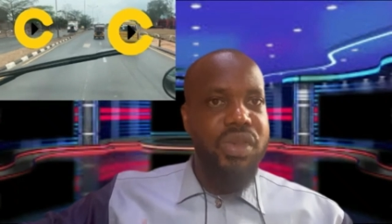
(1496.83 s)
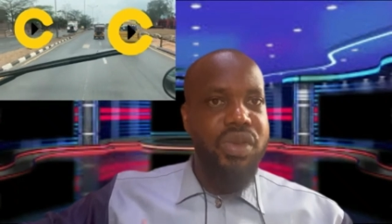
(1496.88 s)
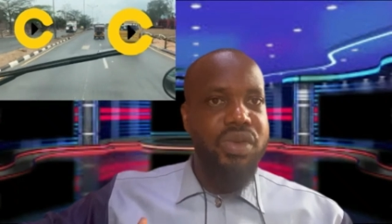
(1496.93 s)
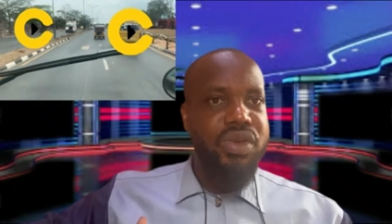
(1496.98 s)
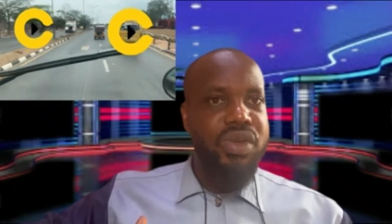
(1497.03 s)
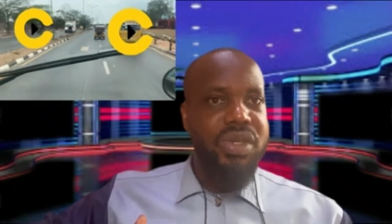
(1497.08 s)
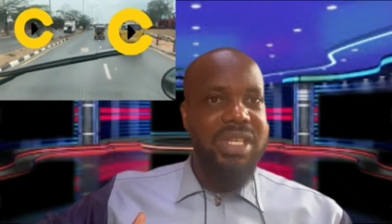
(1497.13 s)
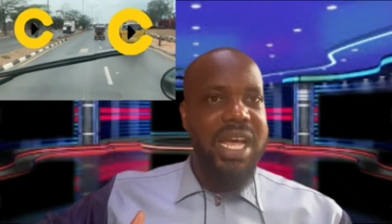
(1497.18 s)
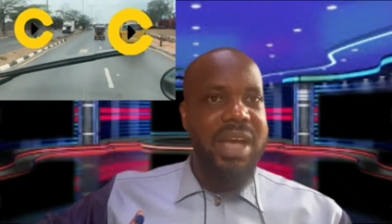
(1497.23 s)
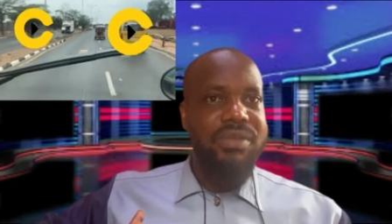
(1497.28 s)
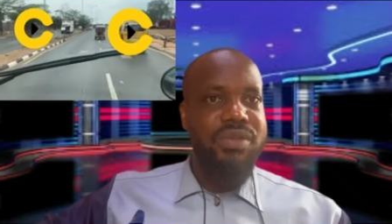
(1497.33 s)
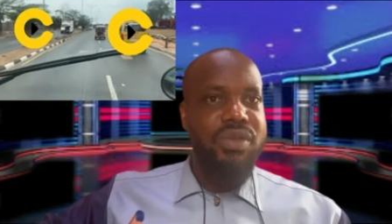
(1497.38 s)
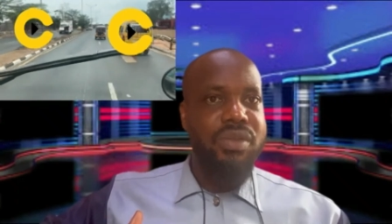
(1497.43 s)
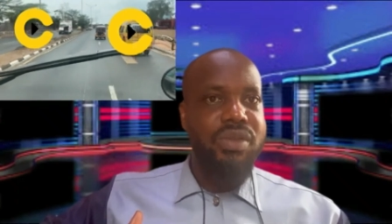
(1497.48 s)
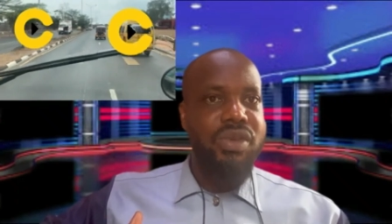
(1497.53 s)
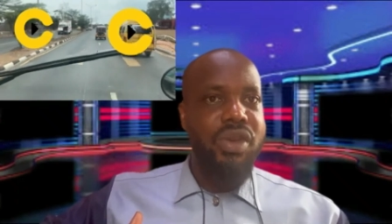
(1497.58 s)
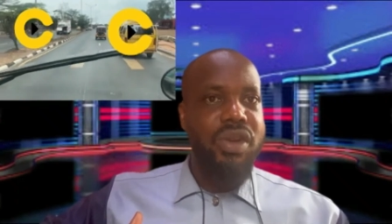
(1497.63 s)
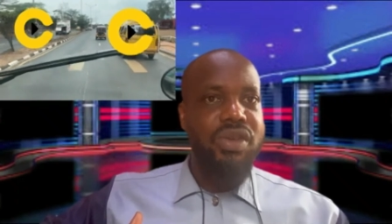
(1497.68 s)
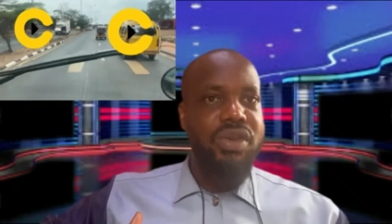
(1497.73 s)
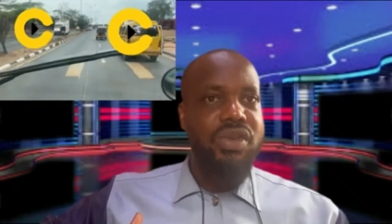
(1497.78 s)
You just have to
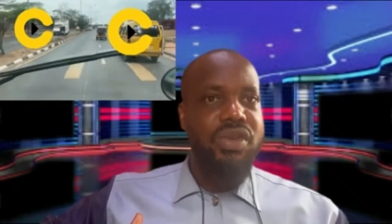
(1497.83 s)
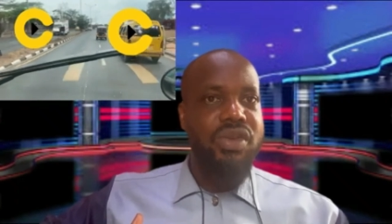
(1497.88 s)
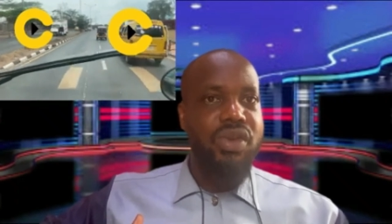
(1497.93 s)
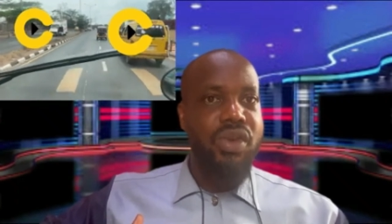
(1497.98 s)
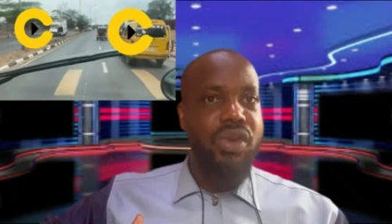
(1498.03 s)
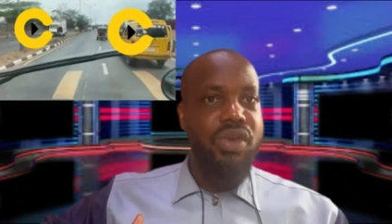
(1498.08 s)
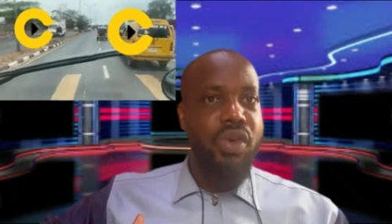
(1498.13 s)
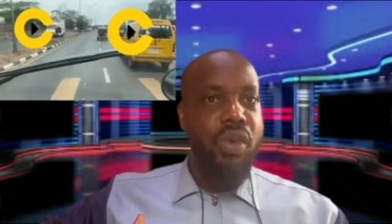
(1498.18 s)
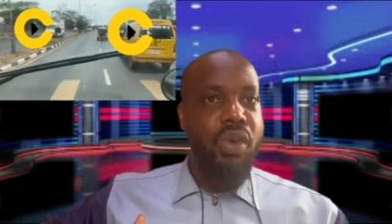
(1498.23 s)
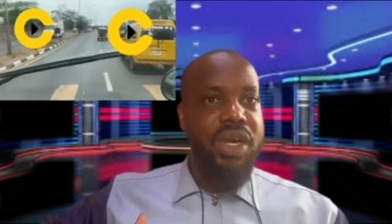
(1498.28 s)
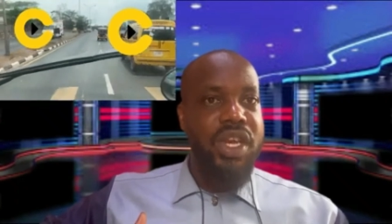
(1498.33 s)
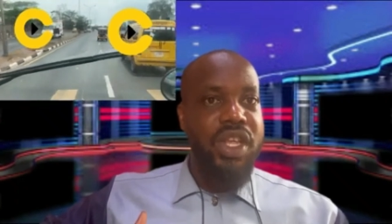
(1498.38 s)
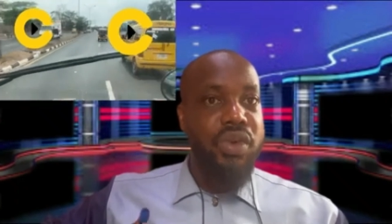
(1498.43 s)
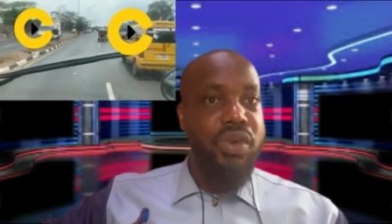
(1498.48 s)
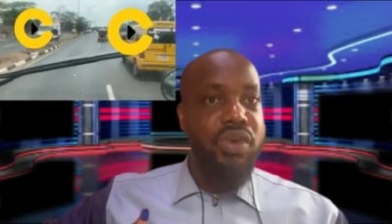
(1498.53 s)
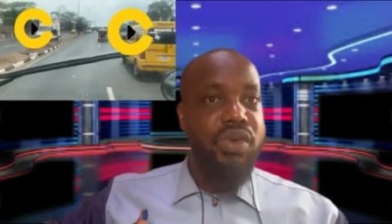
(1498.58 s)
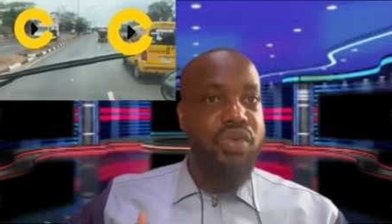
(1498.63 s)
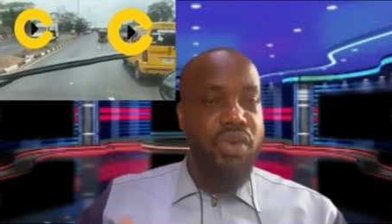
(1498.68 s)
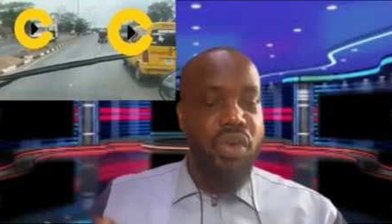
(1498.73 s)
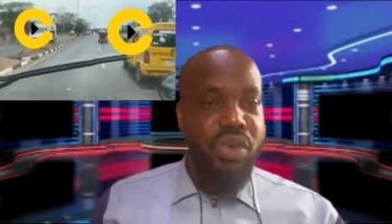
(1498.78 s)
not only
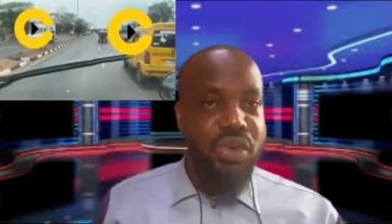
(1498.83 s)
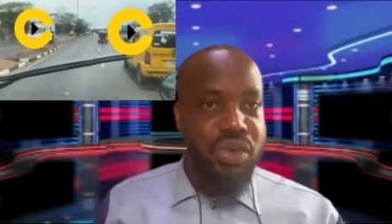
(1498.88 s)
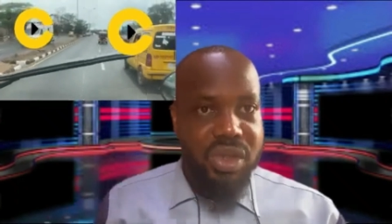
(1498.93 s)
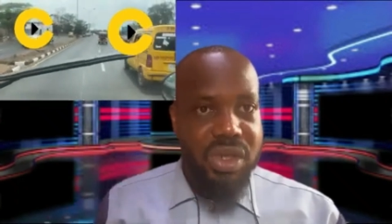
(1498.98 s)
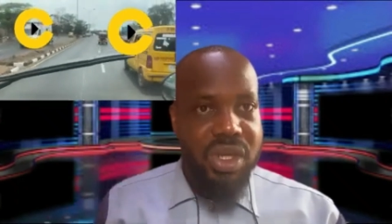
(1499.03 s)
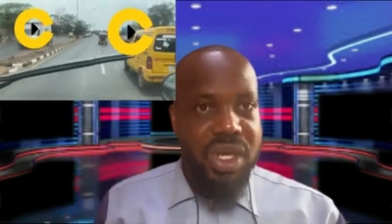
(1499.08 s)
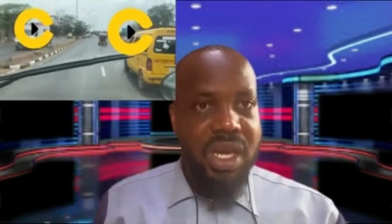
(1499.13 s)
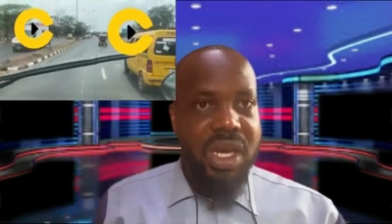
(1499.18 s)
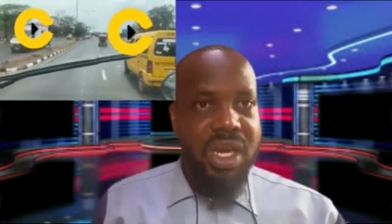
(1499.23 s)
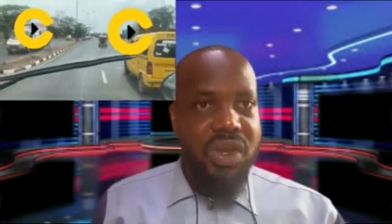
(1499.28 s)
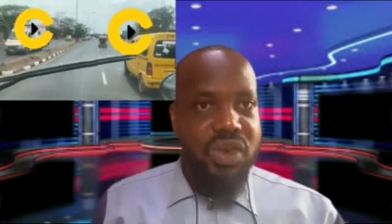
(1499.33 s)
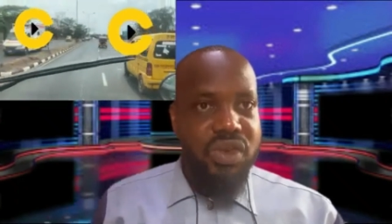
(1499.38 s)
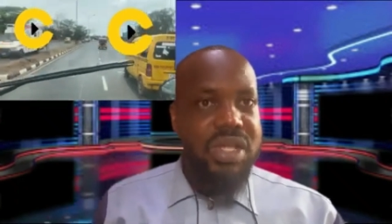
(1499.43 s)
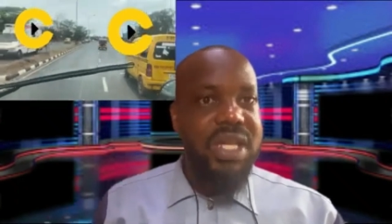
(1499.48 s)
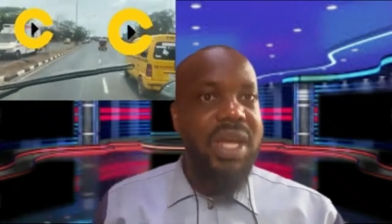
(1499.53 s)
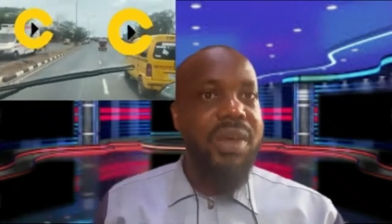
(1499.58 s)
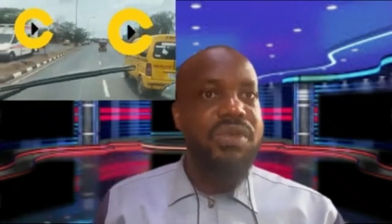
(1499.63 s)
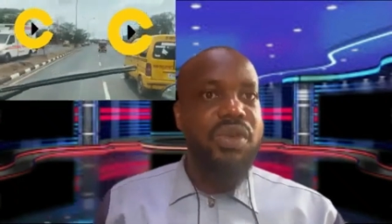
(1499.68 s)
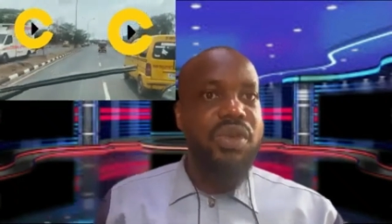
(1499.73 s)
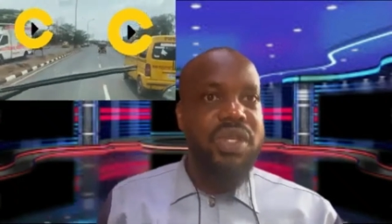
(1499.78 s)
use roads, you
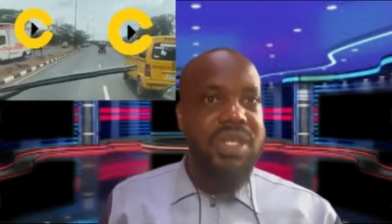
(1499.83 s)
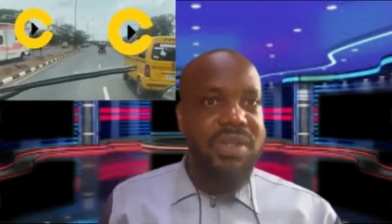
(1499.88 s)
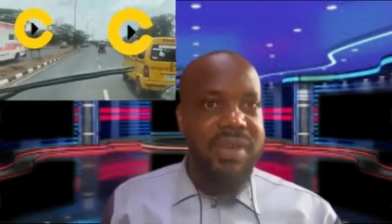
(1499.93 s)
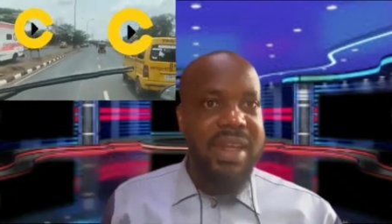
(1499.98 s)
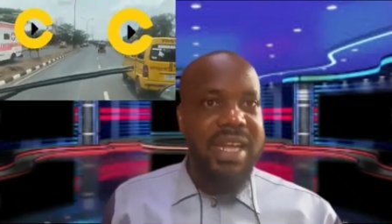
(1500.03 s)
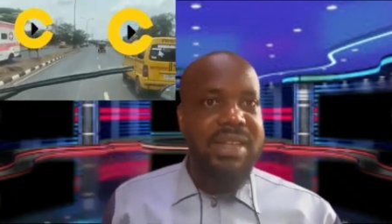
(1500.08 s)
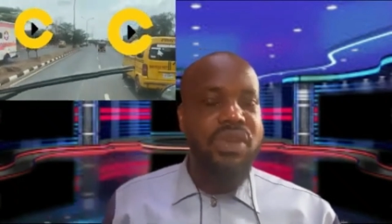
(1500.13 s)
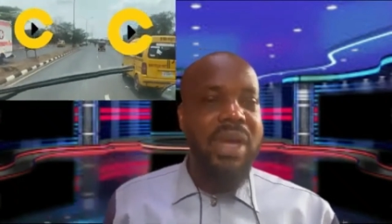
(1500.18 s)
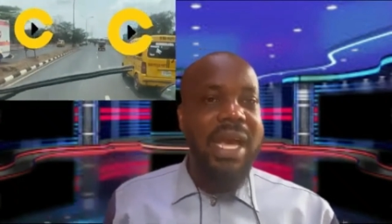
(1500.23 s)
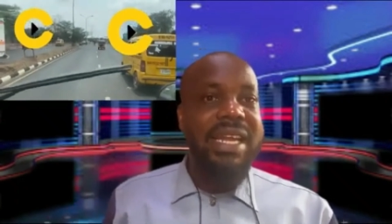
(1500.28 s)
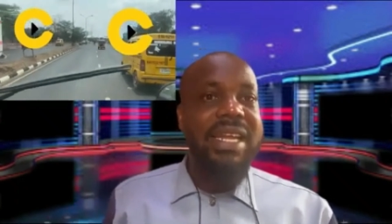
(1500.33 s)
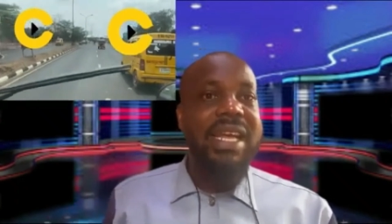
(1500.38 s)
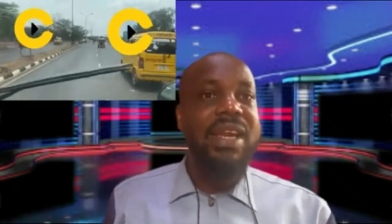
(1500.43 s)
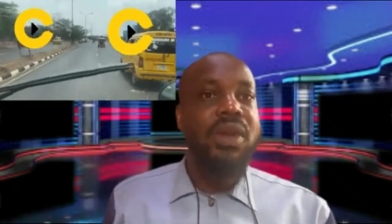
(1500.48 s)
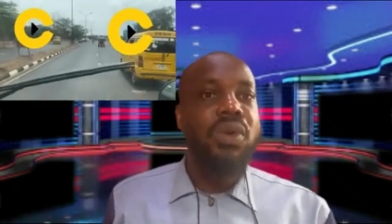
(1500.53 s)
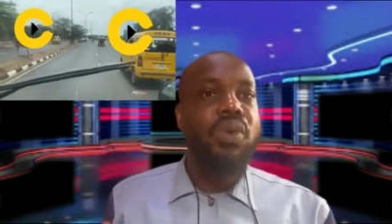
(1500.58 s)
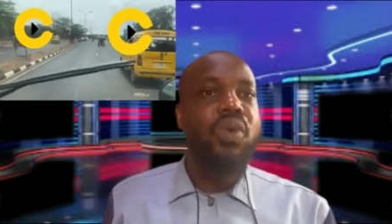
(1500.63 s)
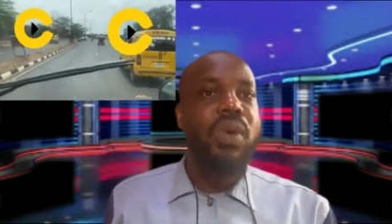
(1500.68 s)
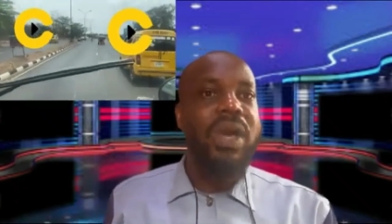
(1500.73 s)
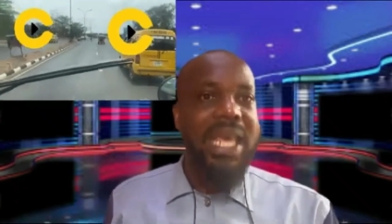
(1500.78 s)
just have to use flight. So an
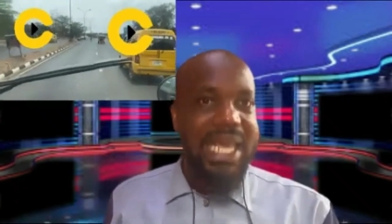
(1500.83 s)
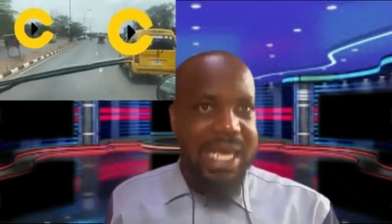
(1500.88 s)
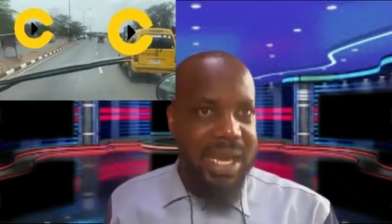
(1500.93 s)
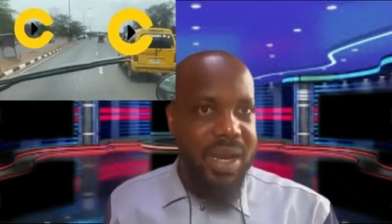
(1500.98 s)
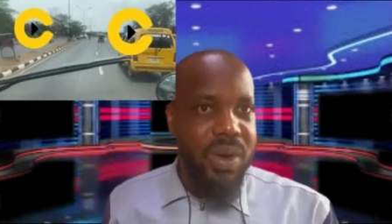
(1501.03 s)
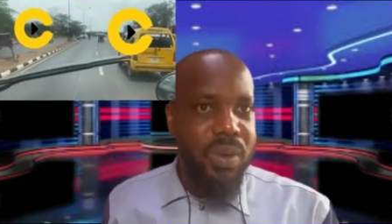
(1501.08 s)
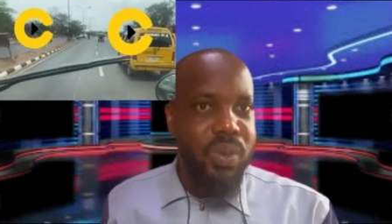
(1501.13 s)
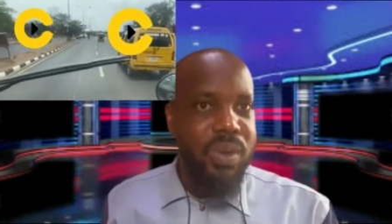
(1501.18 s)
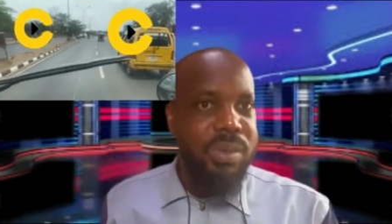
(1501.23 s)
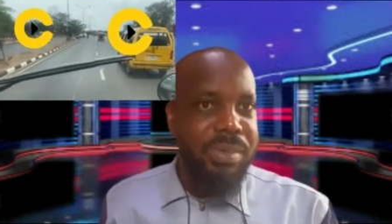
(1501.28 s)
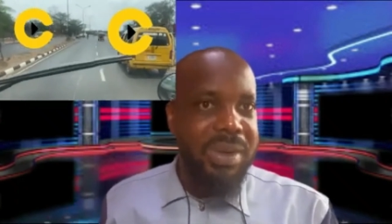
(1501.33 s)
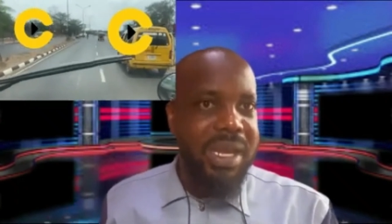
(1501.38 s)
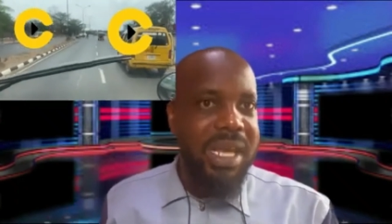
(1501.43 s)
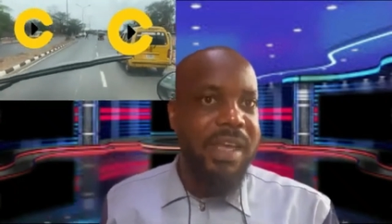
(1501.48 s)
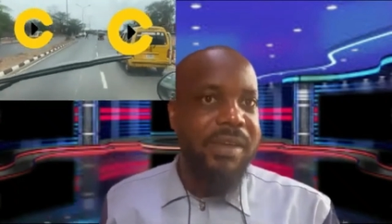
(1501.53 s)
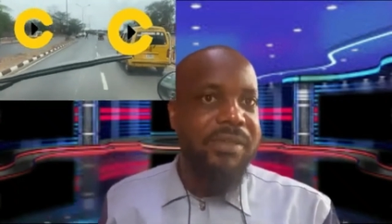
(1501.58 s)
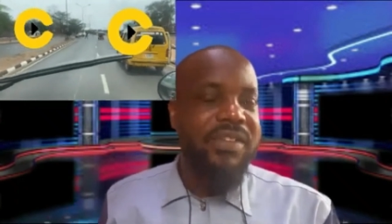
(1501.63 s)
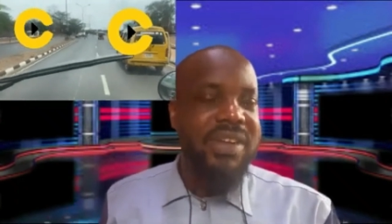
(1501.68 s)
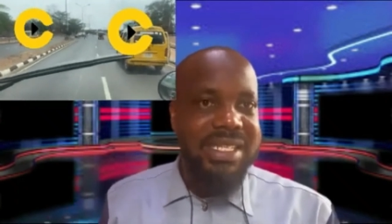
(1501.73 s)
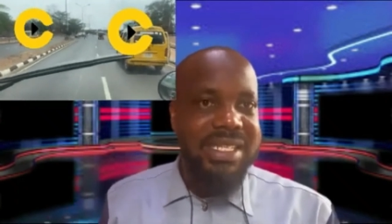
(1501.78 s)
Enugu Air would be a